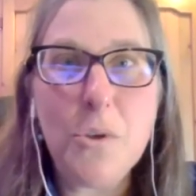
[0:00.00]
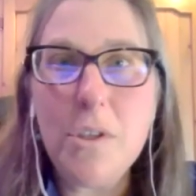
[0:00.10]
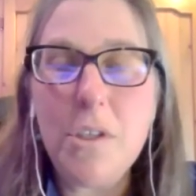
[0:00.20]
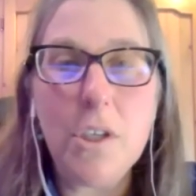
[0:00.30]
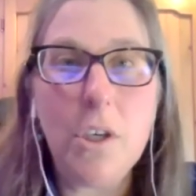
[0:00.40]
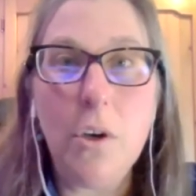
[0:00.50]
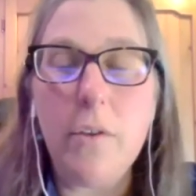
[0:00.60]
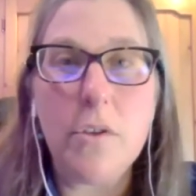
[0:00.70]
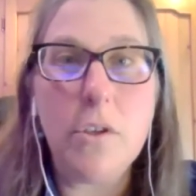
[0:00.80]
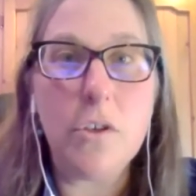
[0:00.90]
it's secure
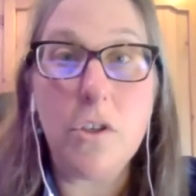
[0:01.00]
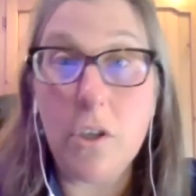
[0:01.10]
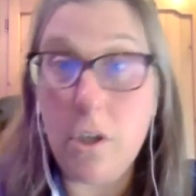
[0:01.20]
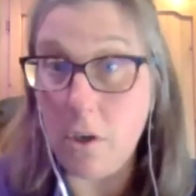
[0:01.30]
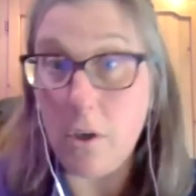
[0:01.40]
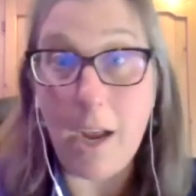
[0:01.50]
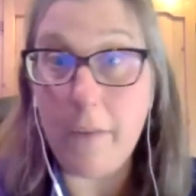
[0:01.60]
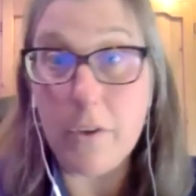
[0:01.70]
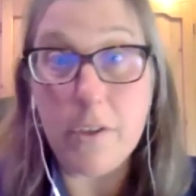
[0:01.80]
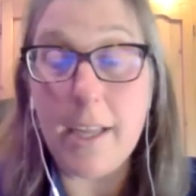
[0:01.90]
there's there's secure
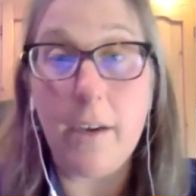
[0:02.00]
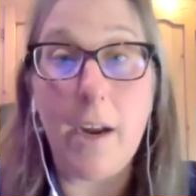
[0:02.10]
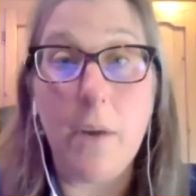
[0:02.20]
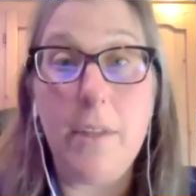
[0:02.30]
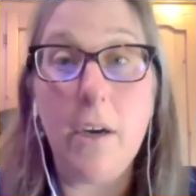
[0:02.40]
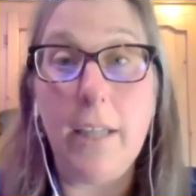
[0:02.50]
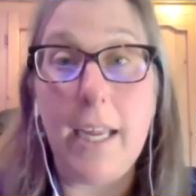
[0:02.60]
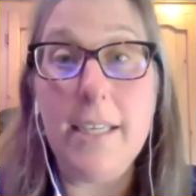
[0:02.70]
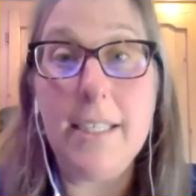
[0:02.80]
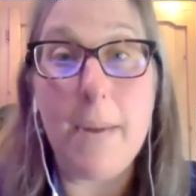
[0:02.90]
covers that are out there
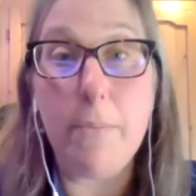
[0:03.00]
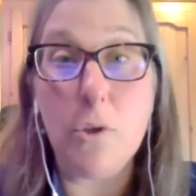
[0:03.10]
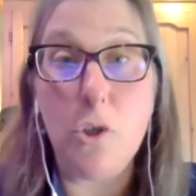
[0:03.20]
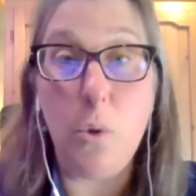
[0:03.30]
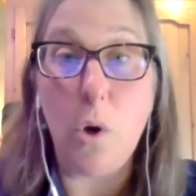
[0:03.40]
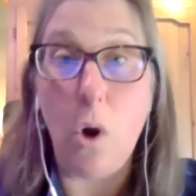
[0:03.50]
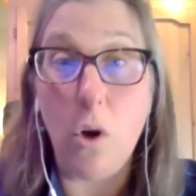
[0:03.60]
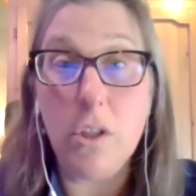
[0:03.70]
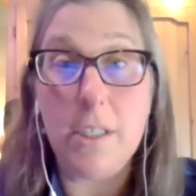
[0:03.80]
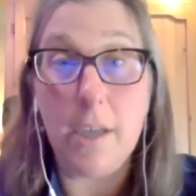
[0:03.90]
landscapers do it
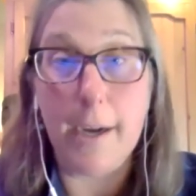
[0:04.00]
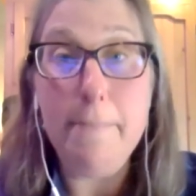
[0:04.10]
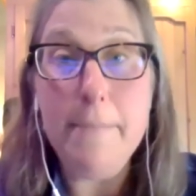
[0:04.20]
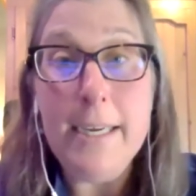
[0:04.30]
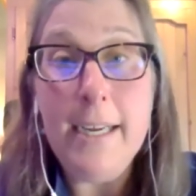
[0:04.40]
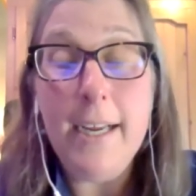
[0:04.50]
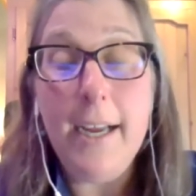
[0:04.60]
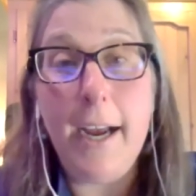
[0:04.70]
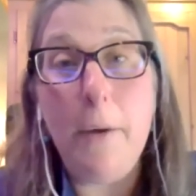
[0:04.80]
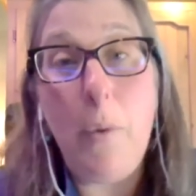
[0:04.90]
all the time
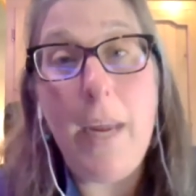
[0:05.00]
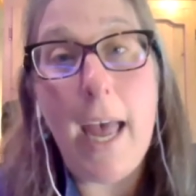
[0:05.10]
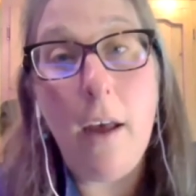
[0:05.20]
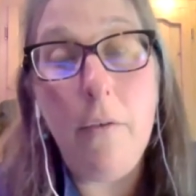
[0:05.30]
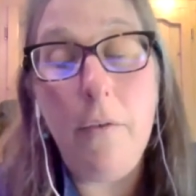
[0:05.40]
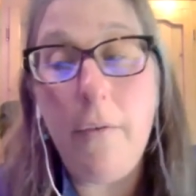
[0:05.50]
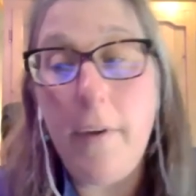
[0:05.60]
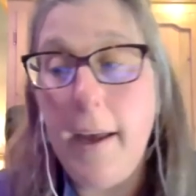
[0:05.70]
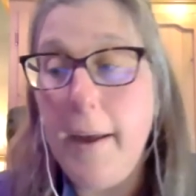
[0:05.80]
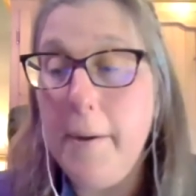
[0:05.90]
um, we have
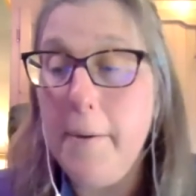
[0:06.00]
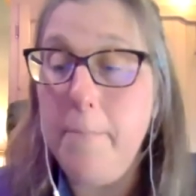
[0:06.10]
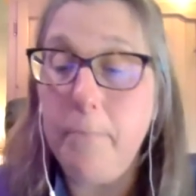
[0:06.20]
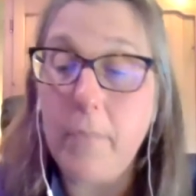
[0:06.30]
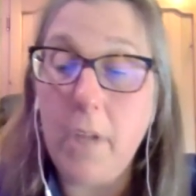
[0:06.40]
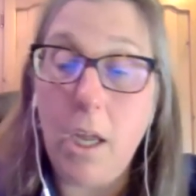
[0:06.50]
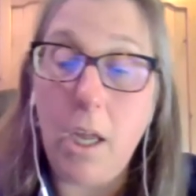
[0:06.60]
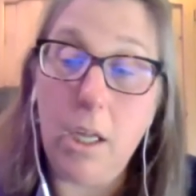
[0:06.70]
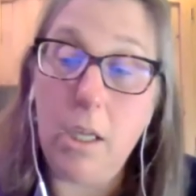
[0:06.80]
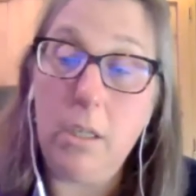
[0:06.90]
um,
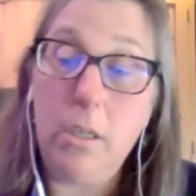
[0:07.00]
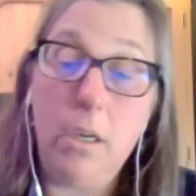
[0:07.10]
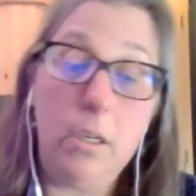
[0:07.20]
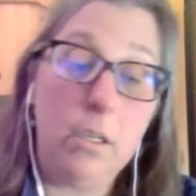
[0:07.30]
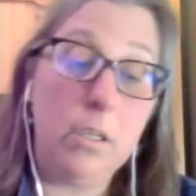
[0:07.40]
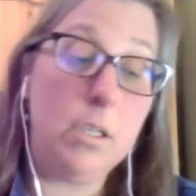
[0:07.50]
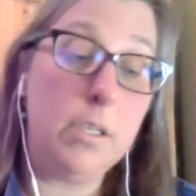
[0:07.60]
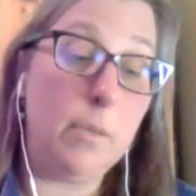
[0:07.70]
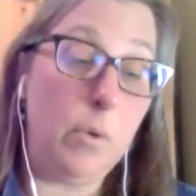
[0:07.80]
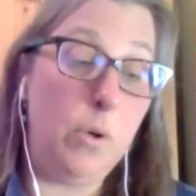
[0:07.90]
uh,
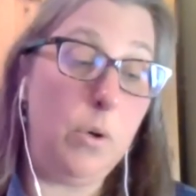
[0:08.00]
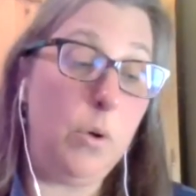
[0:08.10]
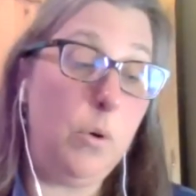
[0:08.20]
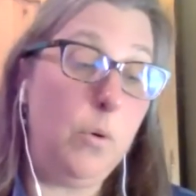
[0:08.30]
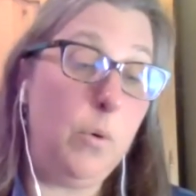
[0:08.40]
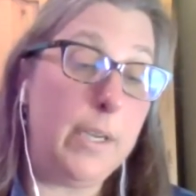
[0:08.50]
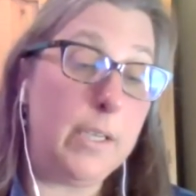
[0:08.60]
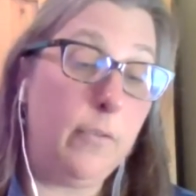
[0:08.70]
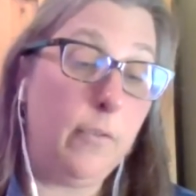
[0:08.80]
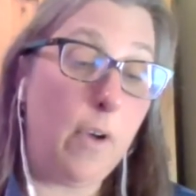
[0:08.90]
someone who is
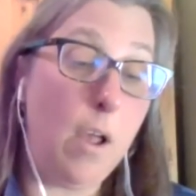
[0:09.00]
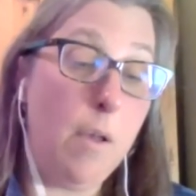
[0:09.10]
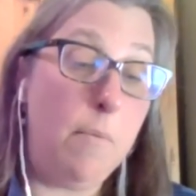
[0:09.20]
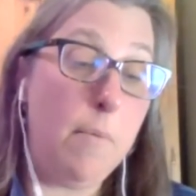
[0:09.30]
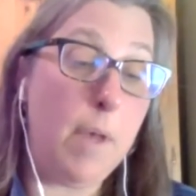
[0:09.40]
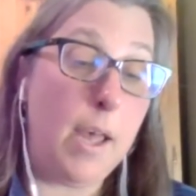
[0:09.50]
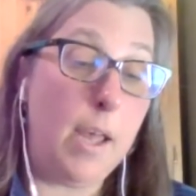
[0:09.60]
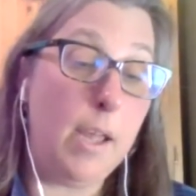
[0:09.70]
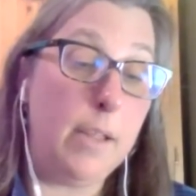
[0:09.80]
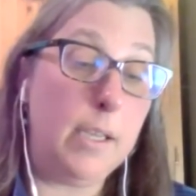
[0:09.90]
from
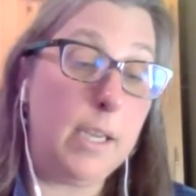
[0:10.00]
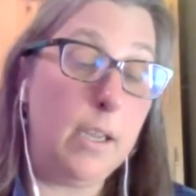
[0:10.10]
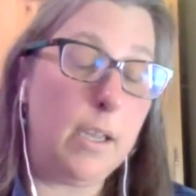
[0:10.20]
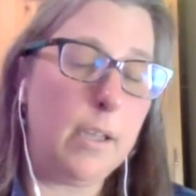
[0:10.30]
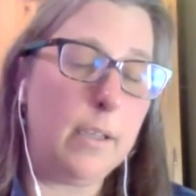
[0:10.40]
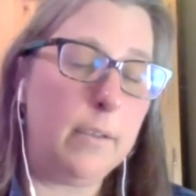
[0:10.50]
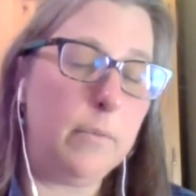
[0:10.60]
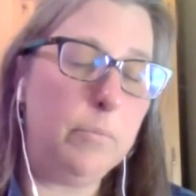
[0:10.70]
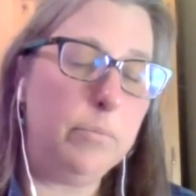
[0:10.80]
uh, the uh,